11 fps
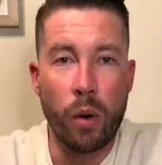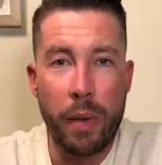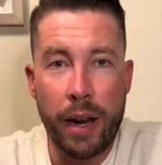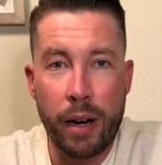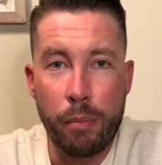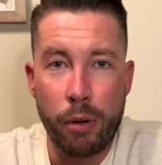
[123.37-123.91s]

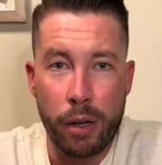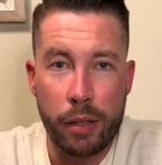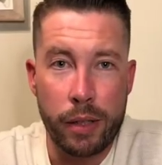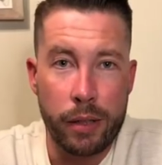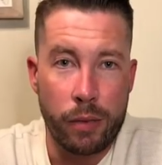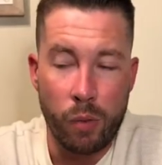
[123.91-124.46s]
making a
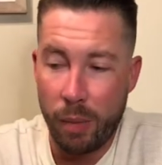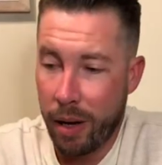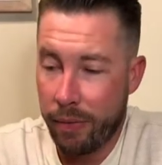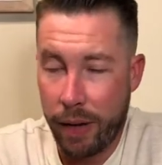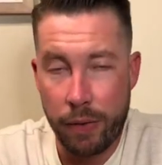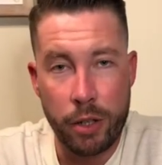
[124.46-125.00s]
Brooklyn, one of my
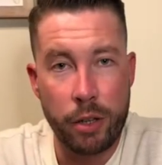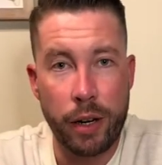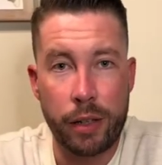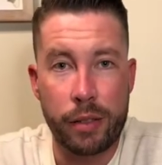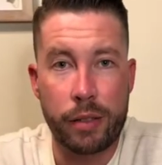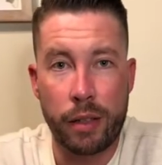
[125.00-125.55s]
favorite
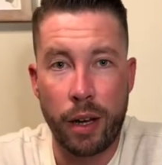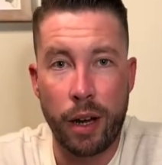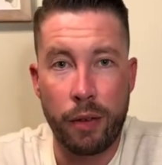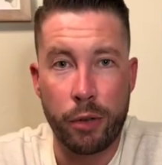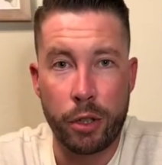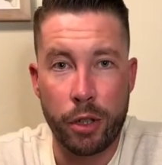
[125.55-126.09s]
drinks
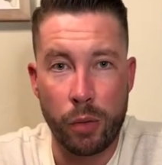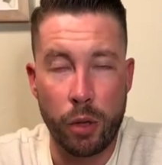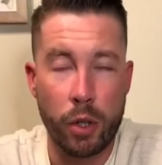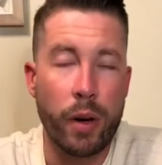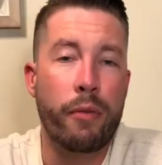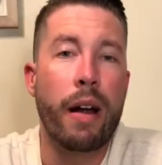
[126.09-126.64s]
for sure. We're
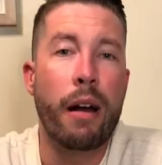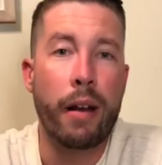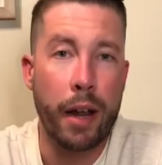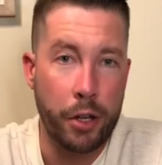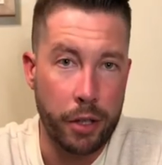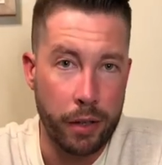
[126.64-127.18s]
doing a
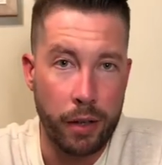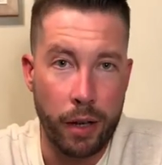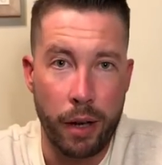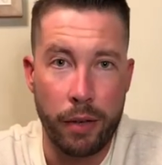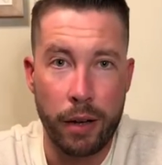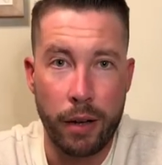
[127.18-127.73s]
variation
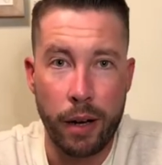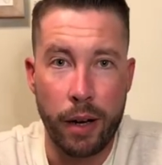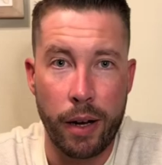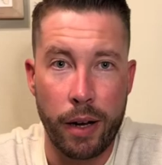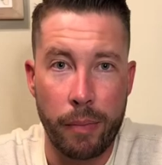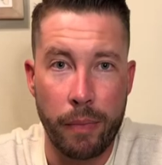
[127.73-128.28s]
of it,
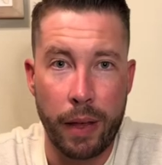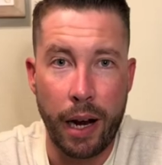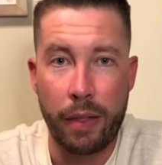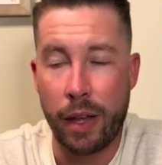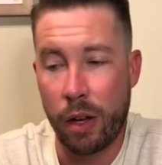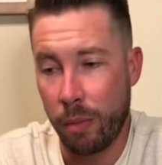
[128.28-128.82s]
and I
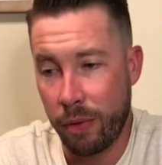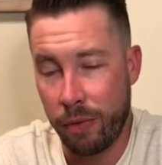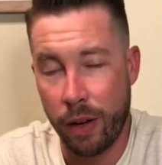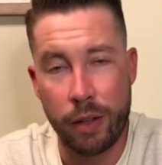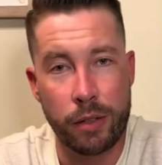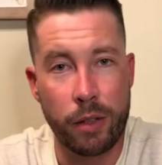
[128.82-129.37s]
think it'd be
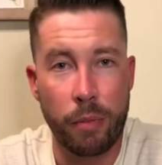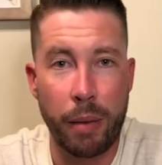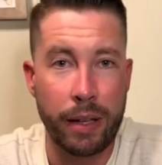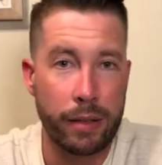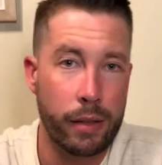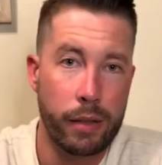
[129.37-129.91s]
fun. So
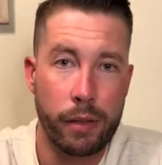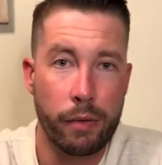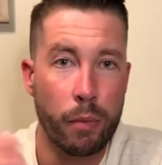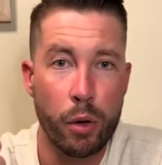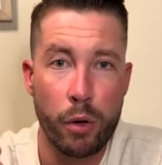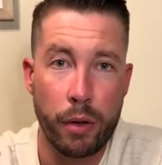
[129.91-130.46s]
basically
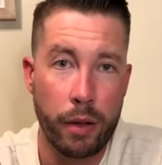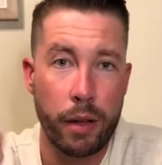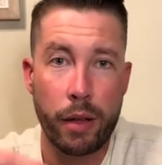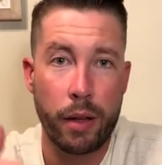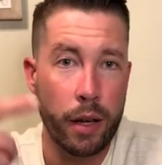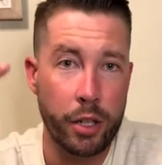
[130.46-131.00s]
vermouth,
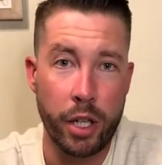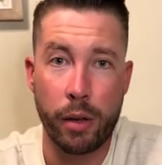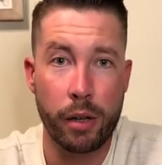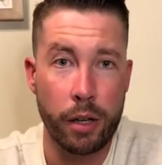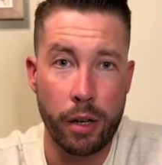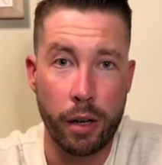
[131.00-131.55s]
a cherry
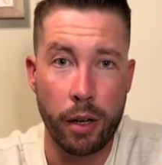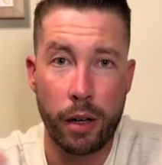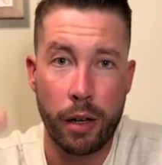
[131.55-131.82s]
liqueur,